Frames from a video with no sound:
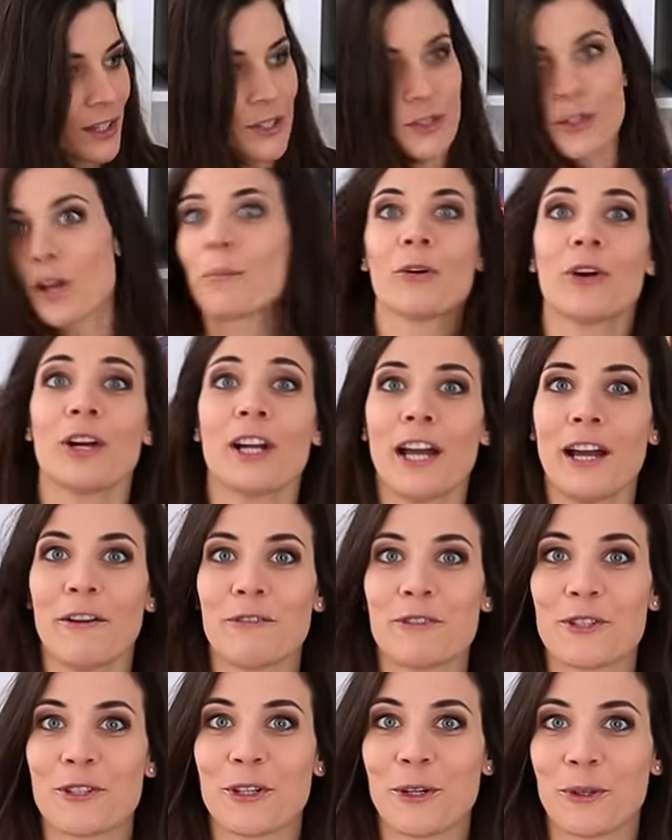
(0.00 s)
So I'm gonna
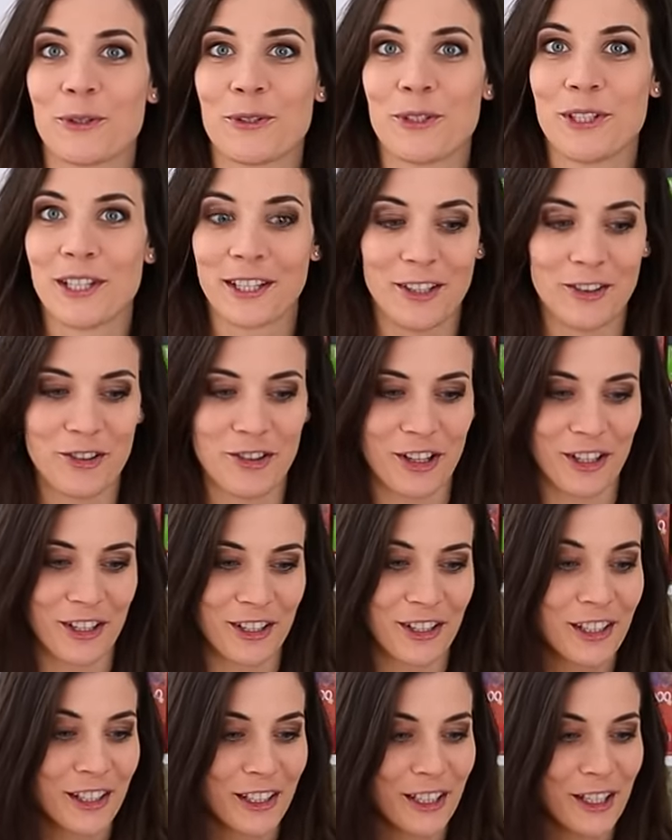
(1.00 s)
have to go to the
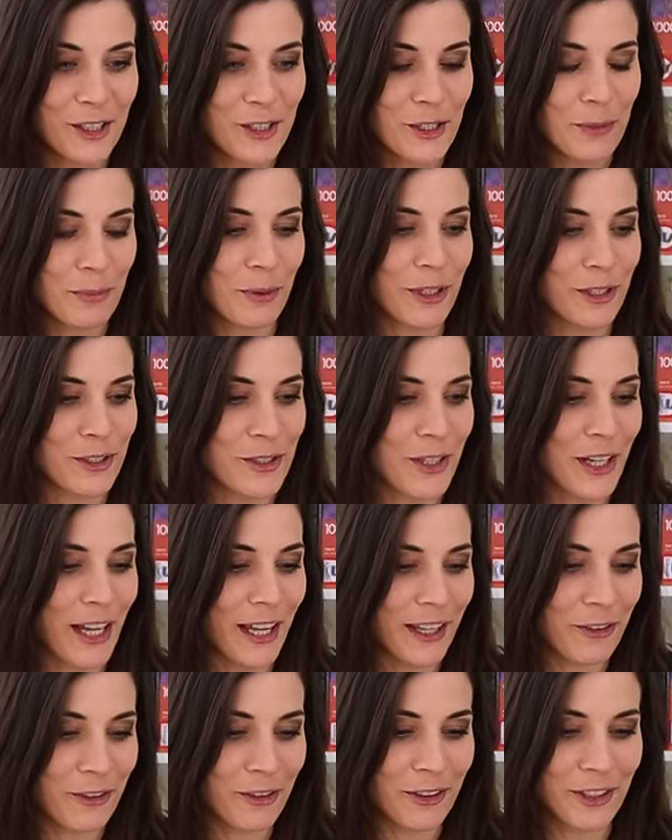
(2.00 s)
kitchen to put it
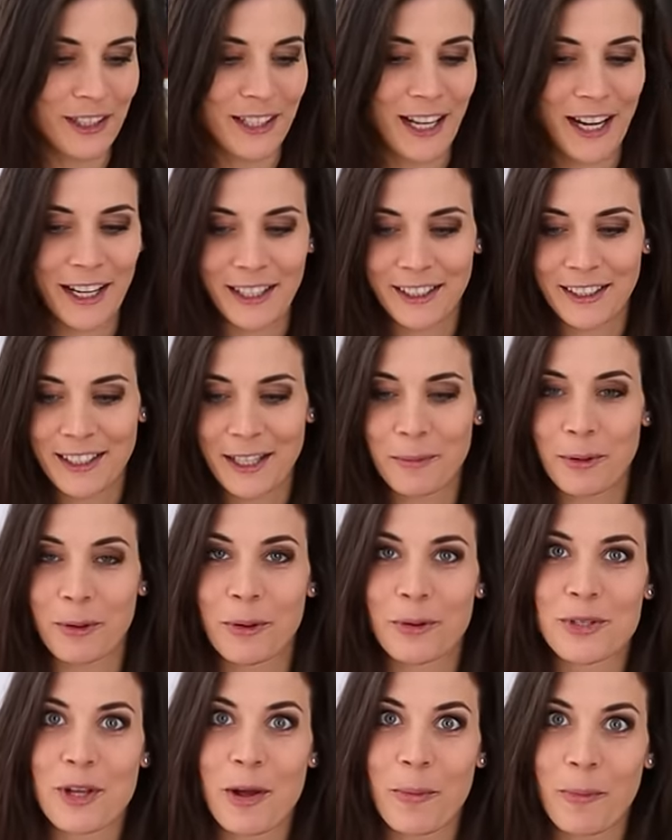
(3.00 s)
together on the dining
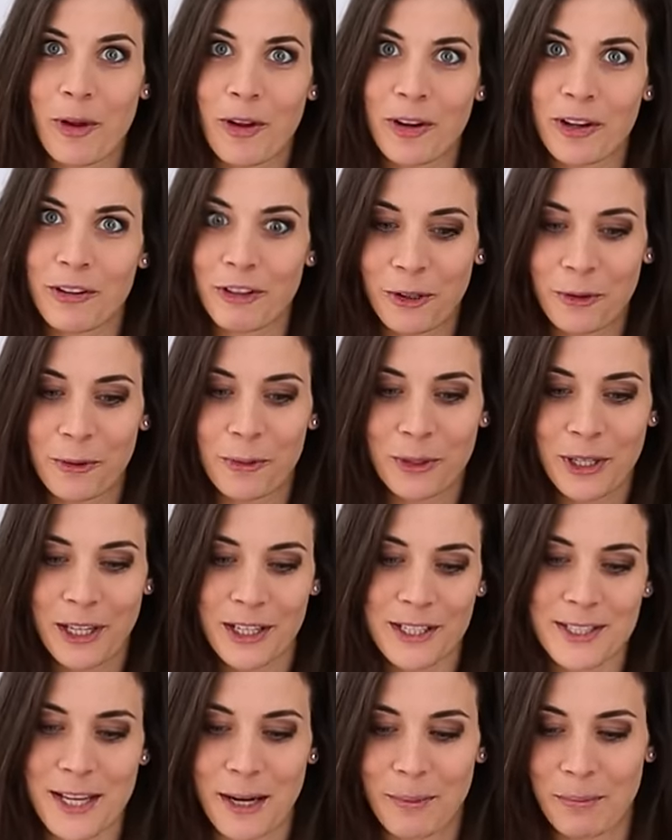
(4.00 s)
table. So I'm gonna record
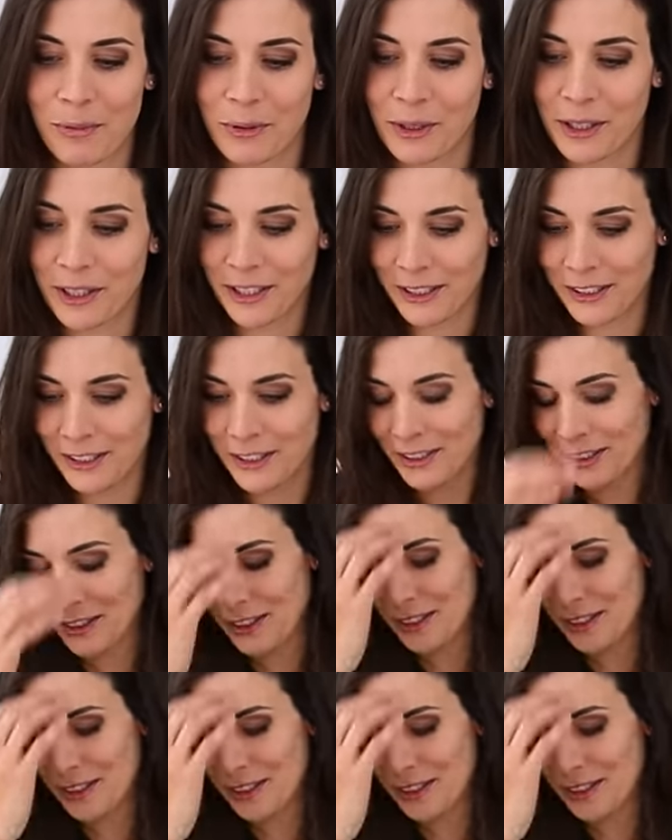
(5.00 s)
that separately.